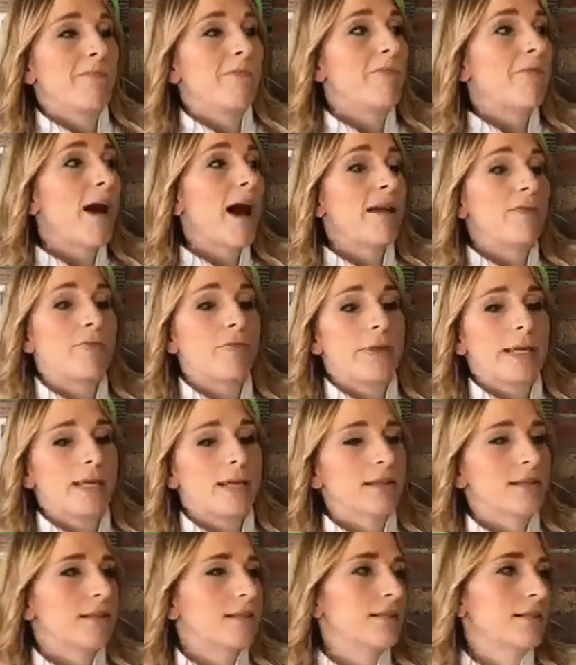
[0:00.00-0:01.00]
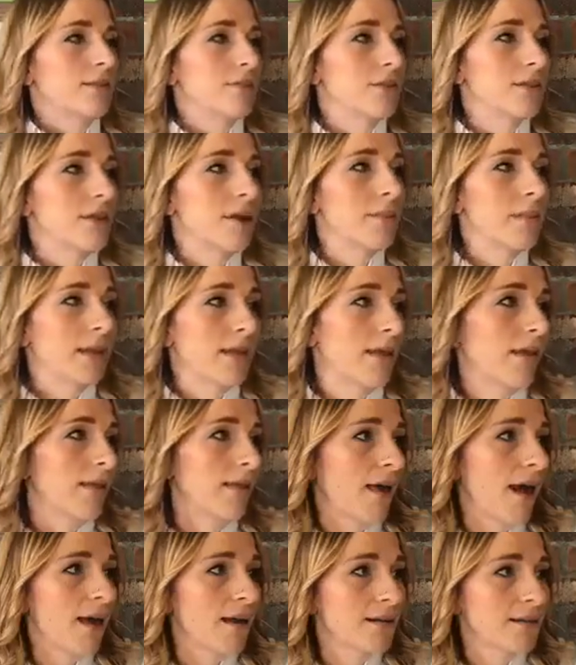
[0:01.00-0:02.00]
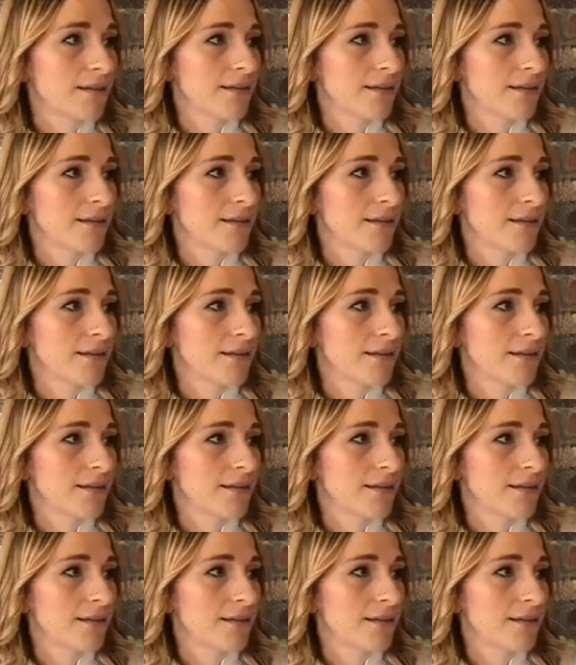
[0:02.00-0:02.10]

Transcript: 5 weeks or something like that.